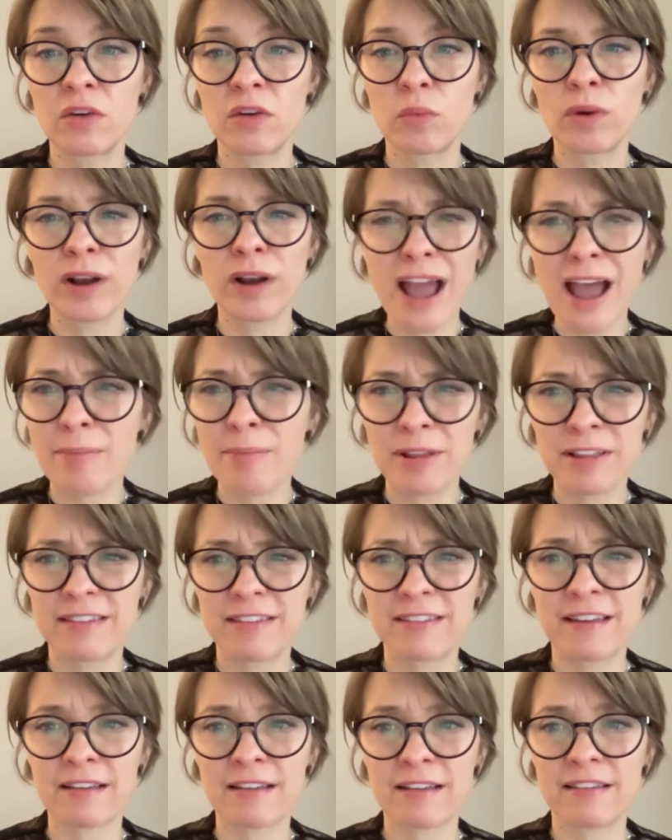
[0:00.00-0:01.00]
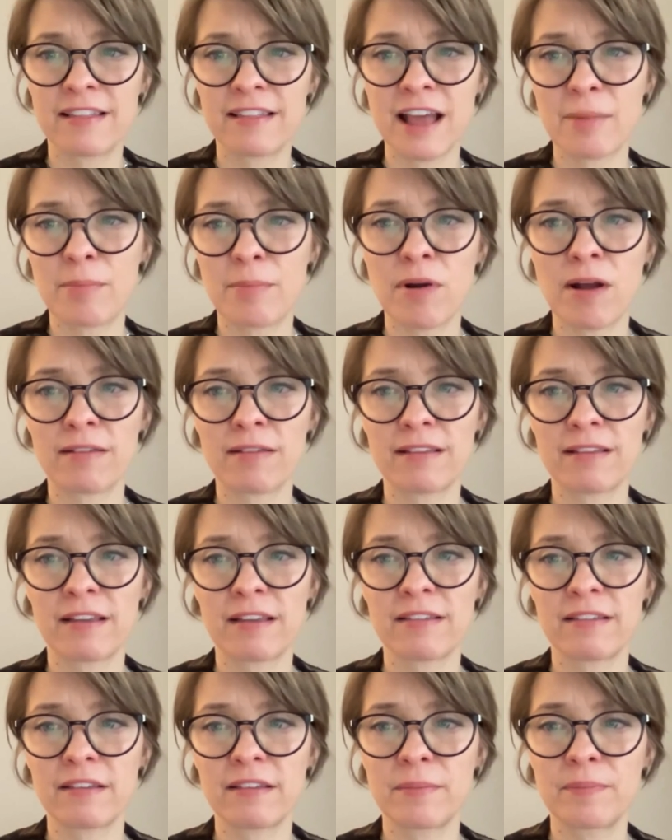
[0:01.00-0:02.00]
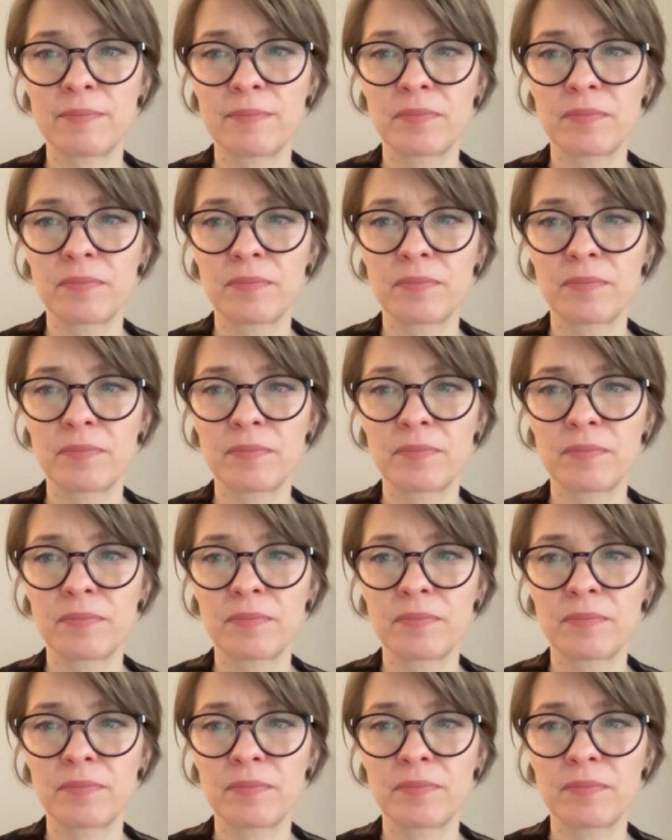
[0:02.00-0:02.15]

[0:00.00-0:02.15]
What happens to us in that process?